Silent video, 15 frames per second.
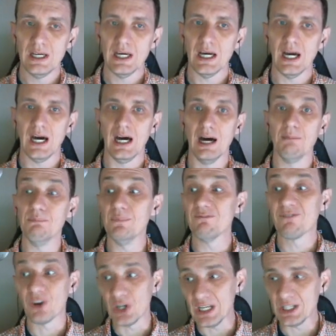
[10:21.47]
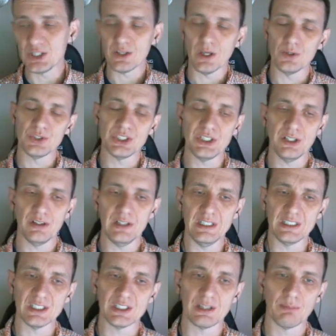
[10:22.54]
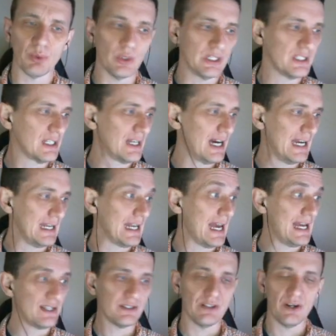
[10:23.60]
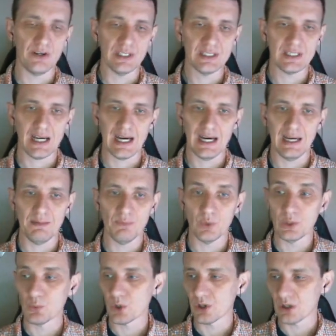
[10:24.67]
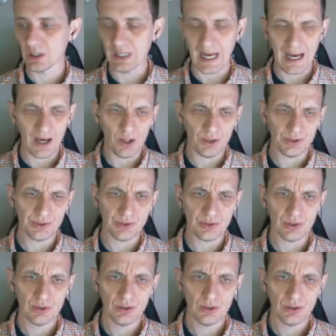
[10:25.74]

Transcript: for each of those series at some point tonight, as there is time when work allows.